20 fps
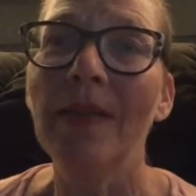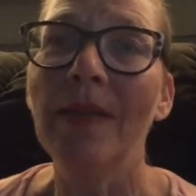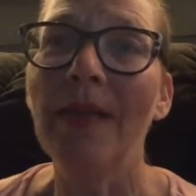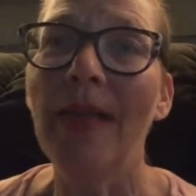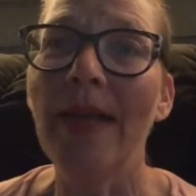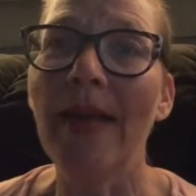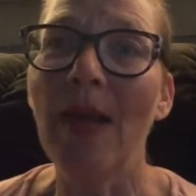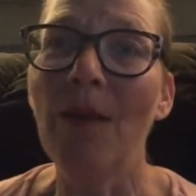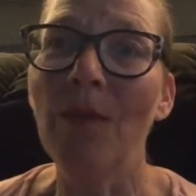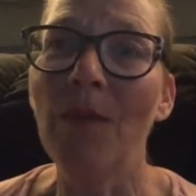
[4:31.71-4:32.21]

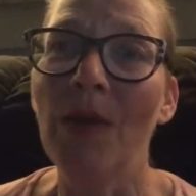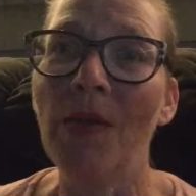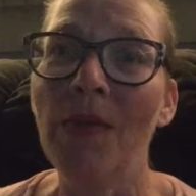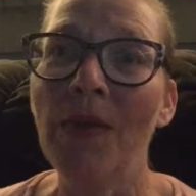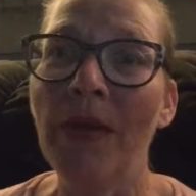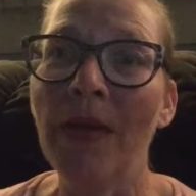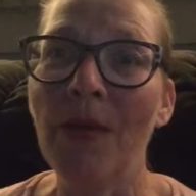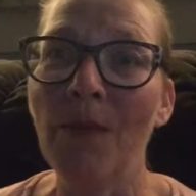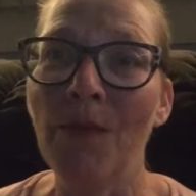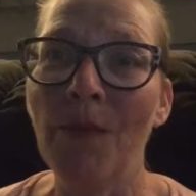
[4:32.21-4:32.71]
Then I'd
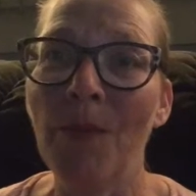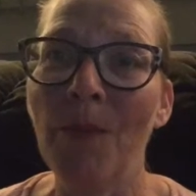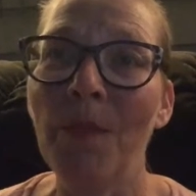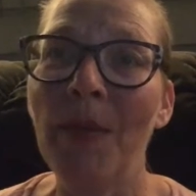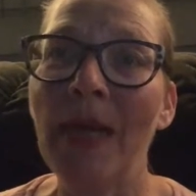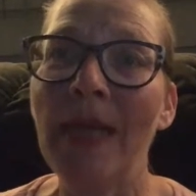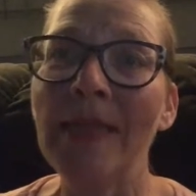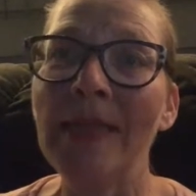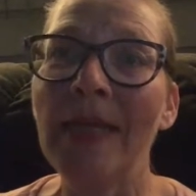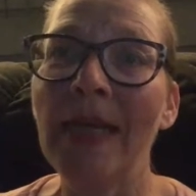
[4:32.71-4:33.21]
rather give them
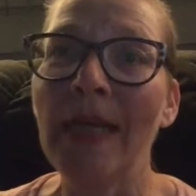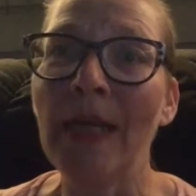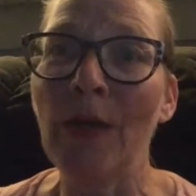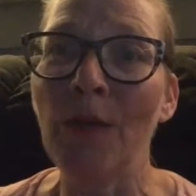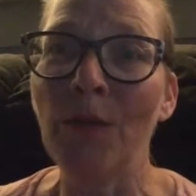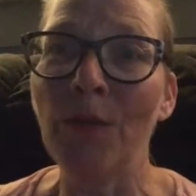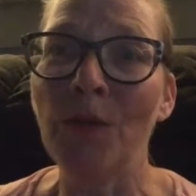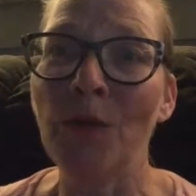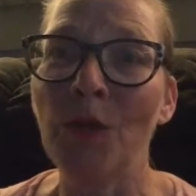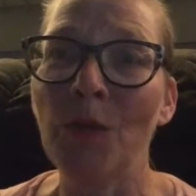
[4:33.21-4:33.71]
as a
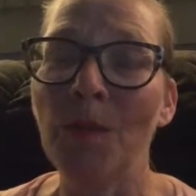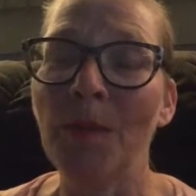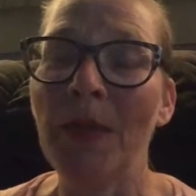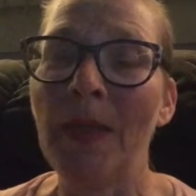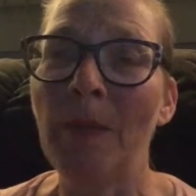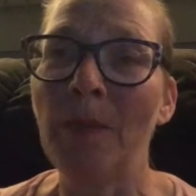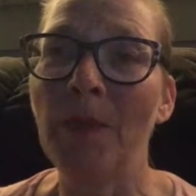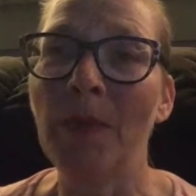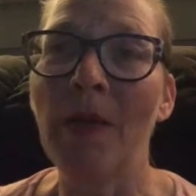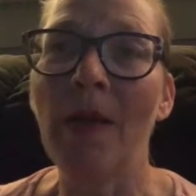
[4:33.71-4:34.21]
gift to
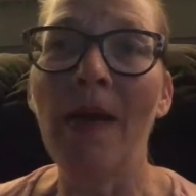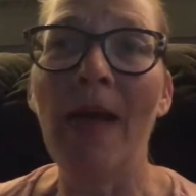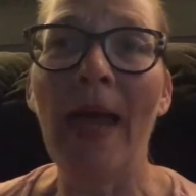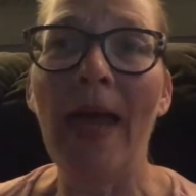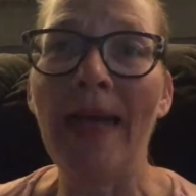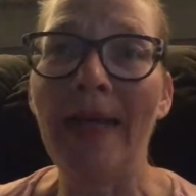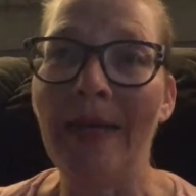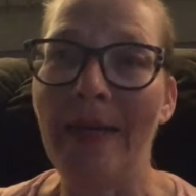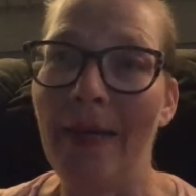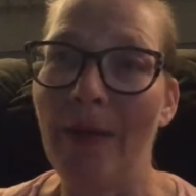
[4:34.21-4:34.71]
people
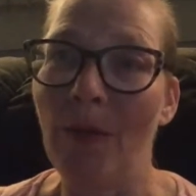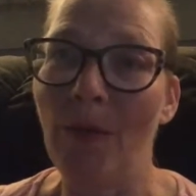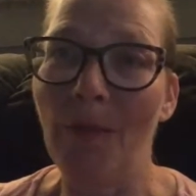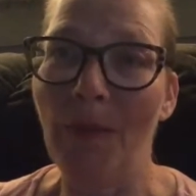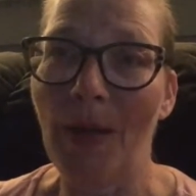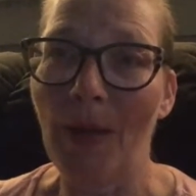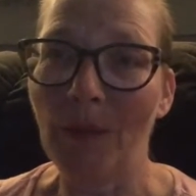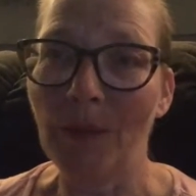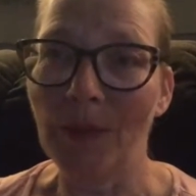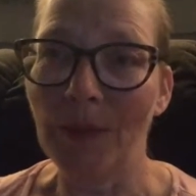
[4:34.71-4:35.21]
I care
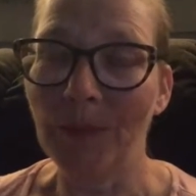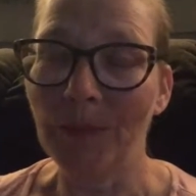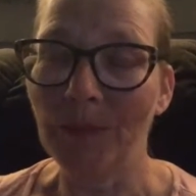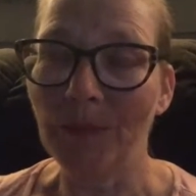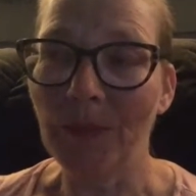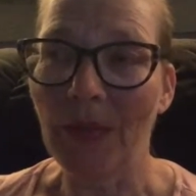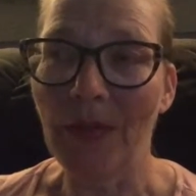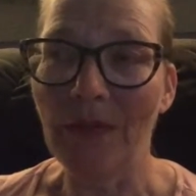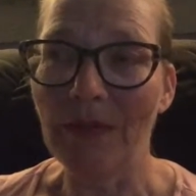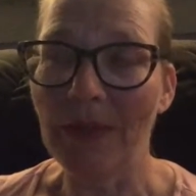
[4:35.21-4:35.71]
about,
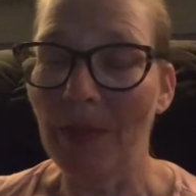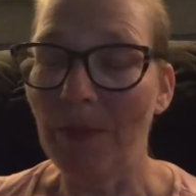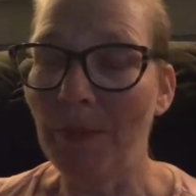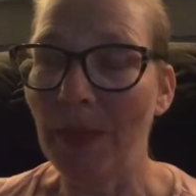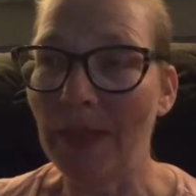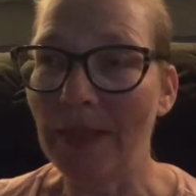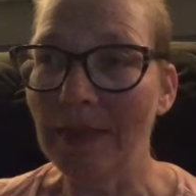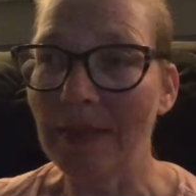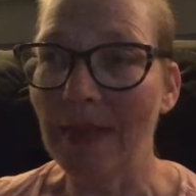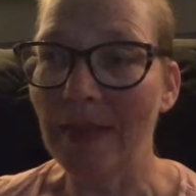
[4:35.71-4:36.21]
if that
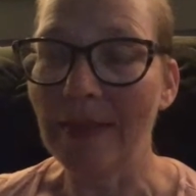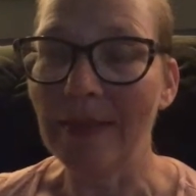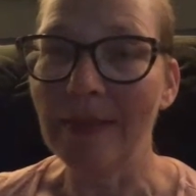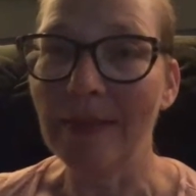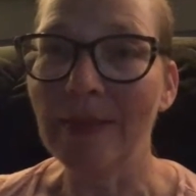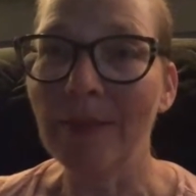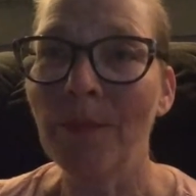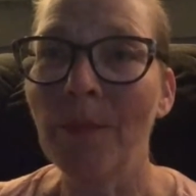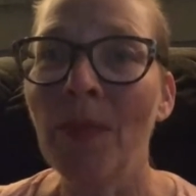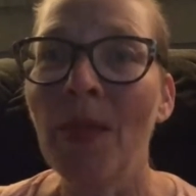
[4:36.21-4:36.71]
makes
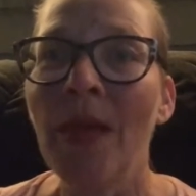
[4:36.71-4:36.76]
sense.